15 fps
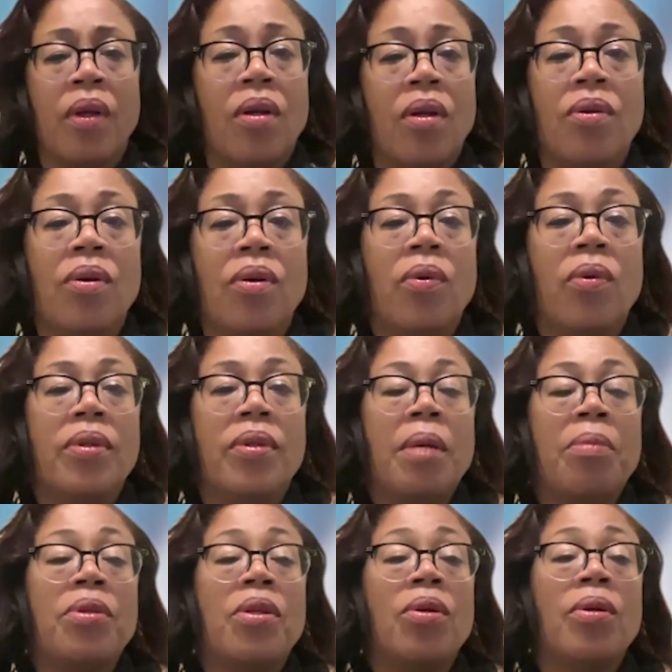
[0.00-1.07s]
No, it's
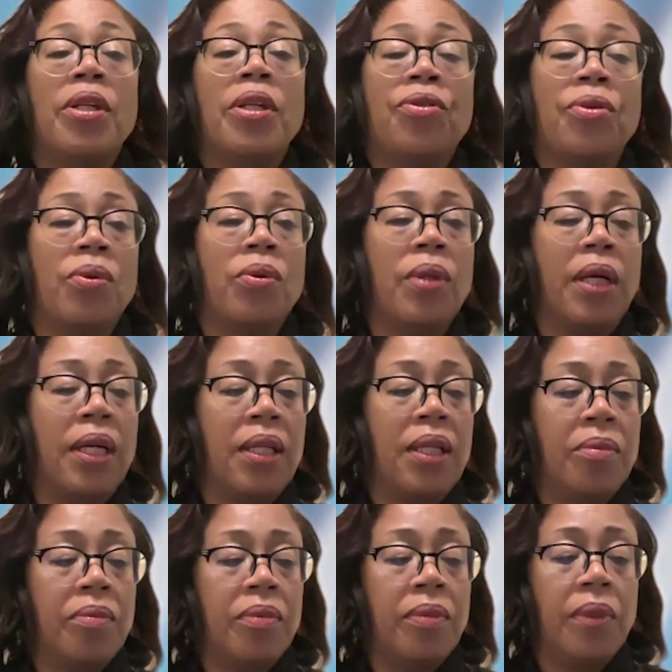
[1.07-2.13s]
absolutely true.
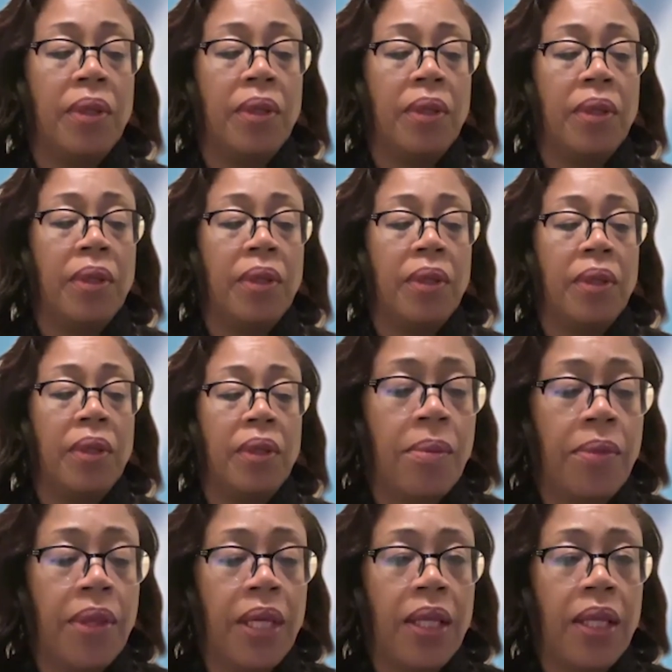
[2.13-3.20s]
It's
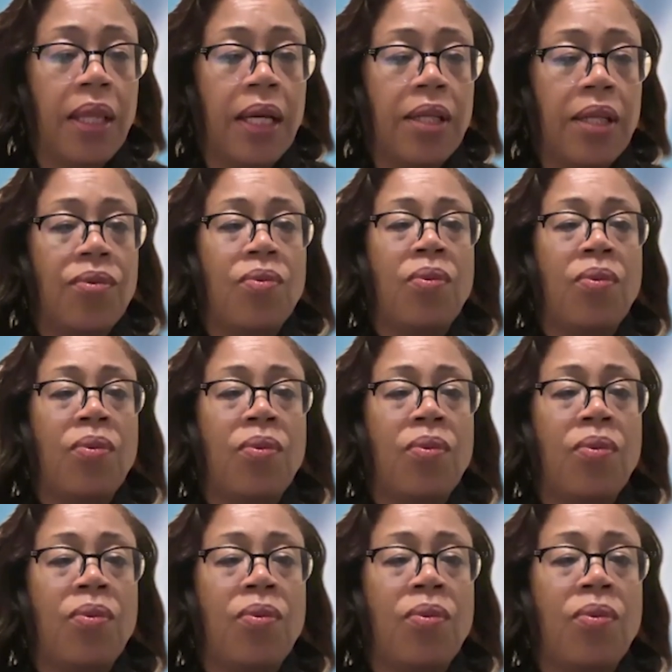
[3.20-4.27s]
something that we,
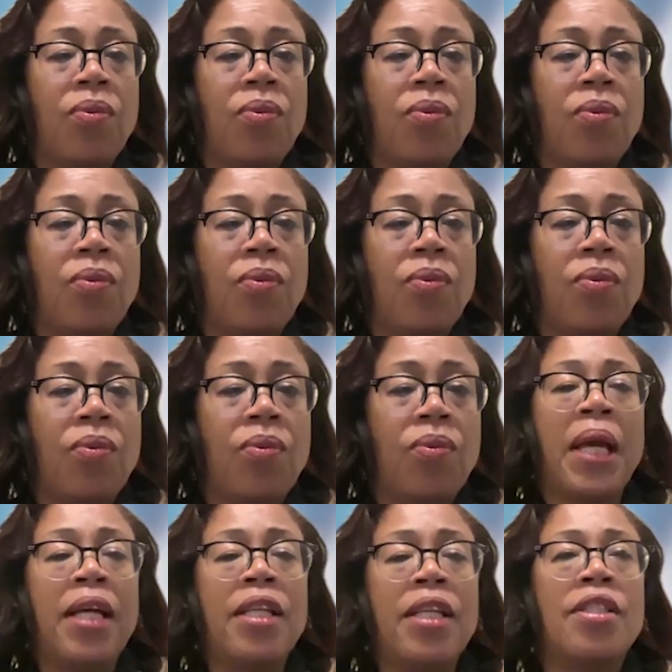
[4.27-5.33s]

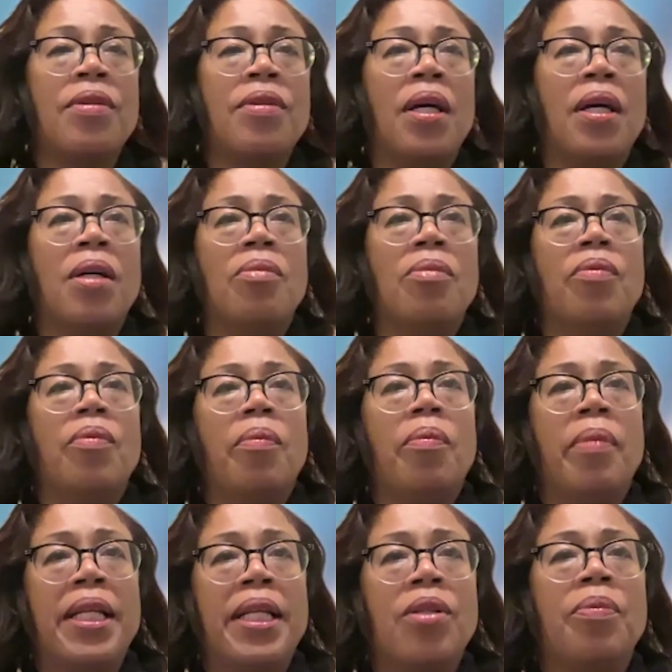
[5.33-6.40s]
as
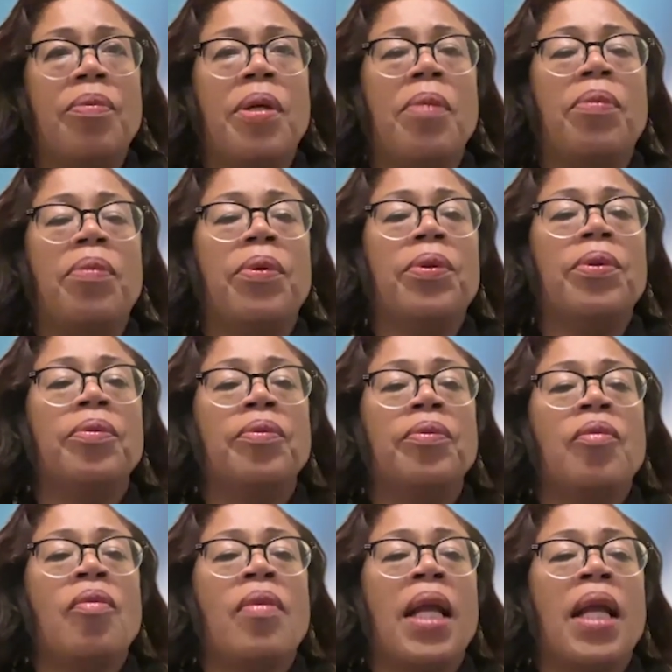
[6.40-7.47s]
medical people,
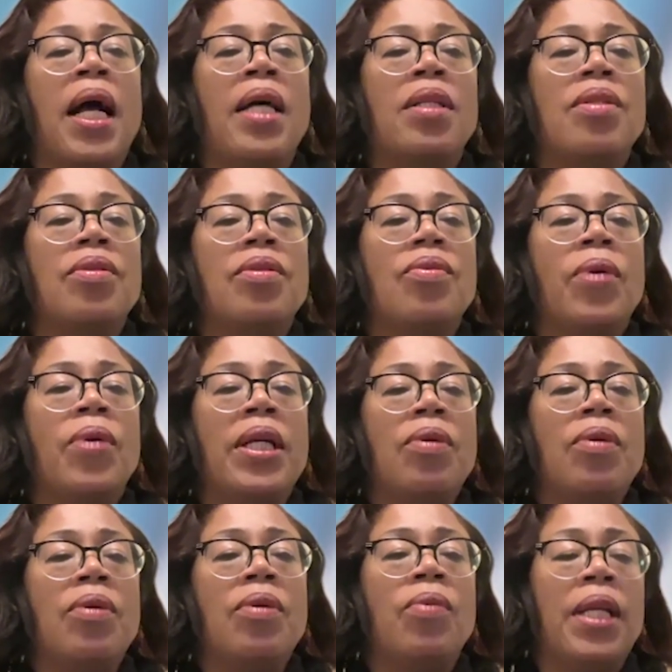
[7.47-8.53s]
and
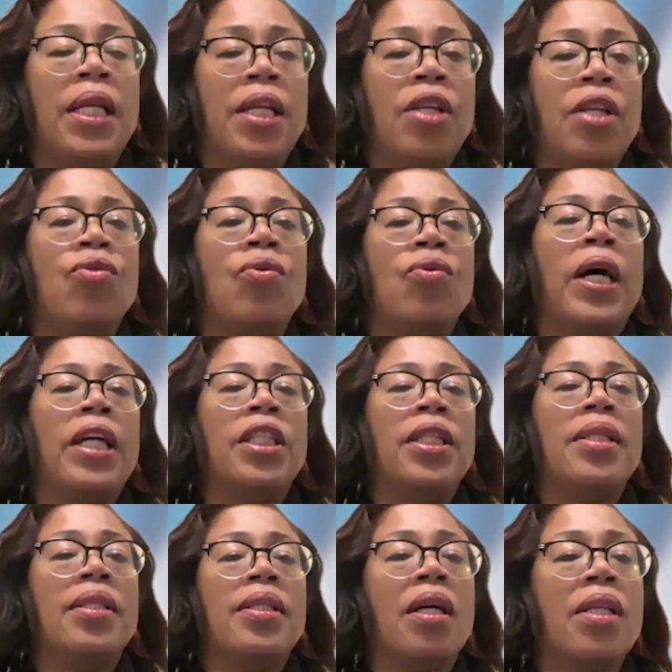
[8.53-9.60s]
we need to actually
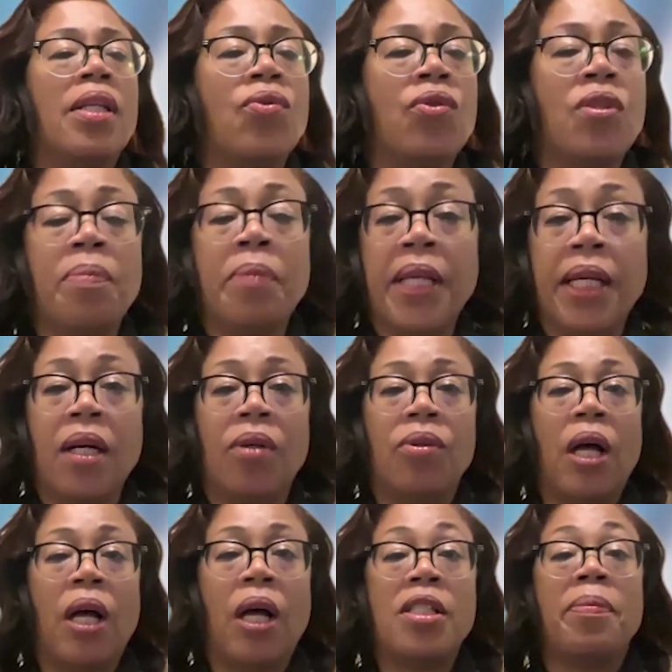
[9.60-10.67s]
start to speak
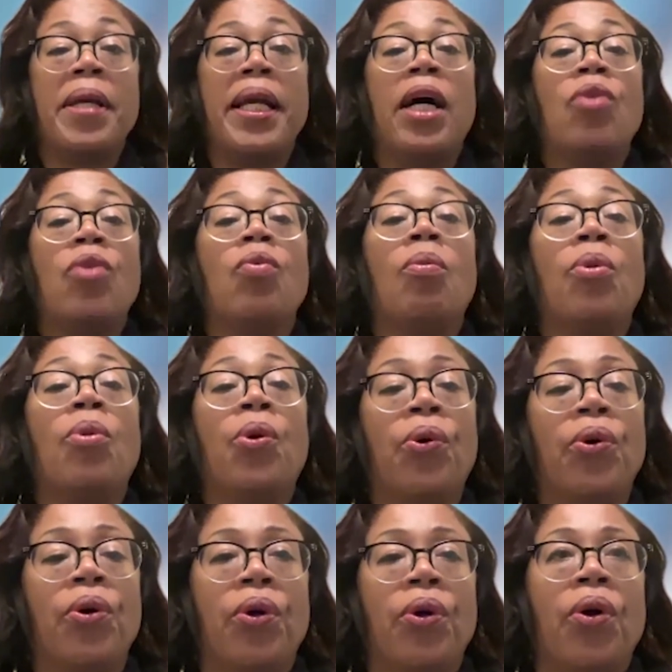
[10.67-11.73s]
out more
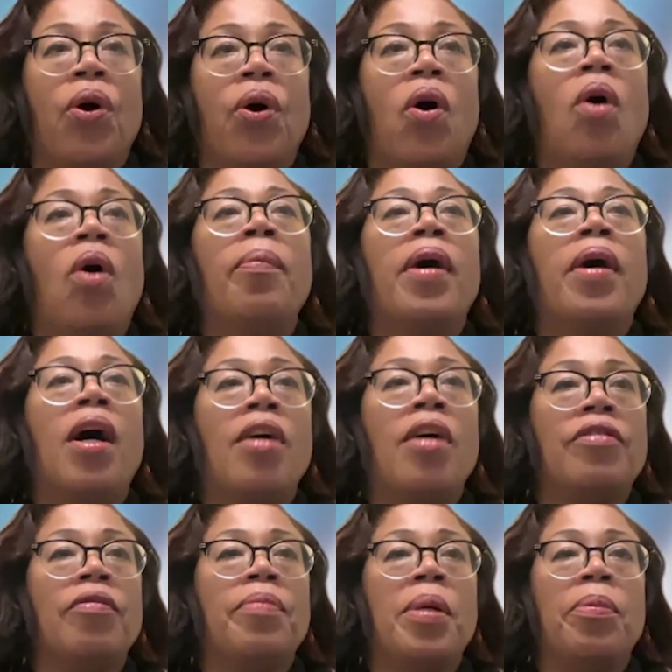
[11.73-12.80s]
on behalf of
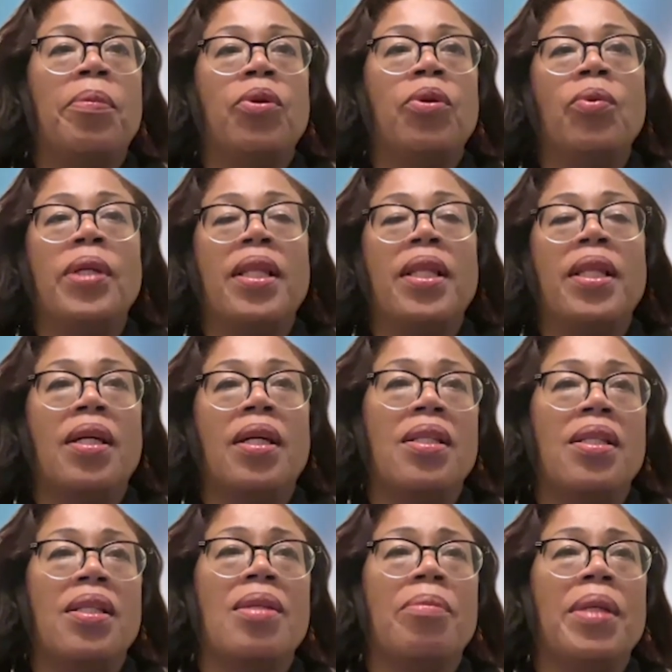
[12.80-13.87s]
people with
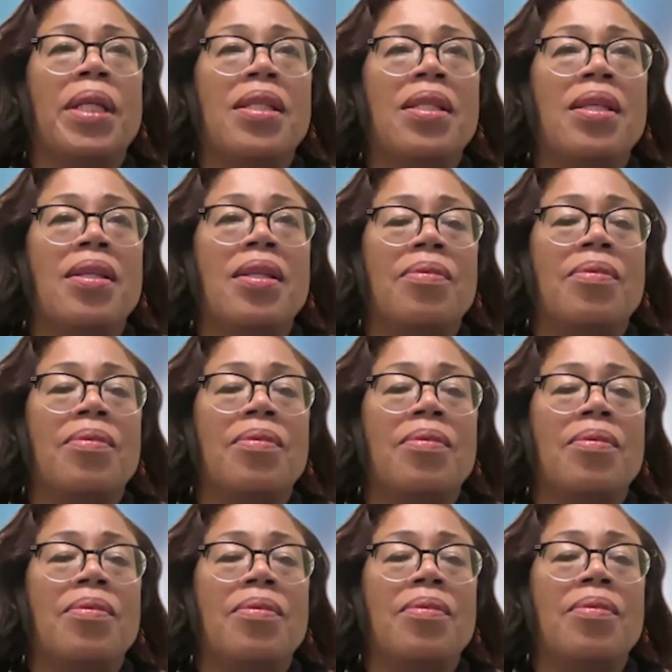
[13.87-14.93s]
disabilities,
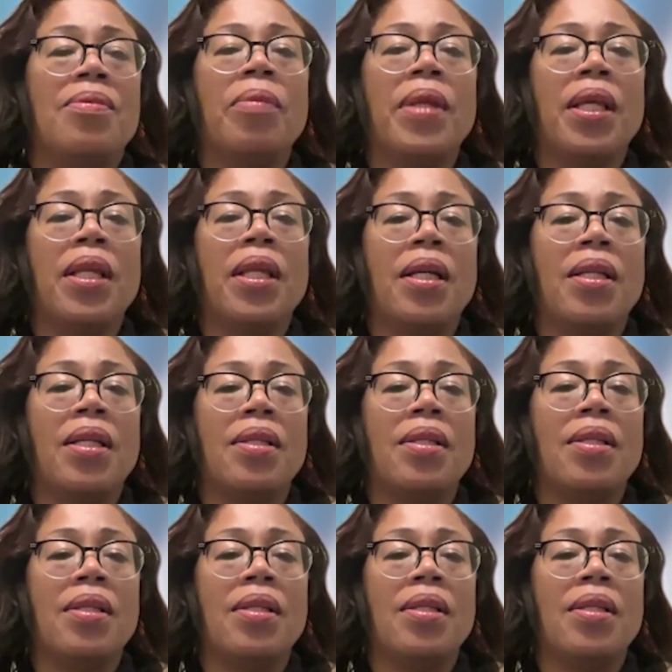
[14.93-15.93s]
because it's something that is,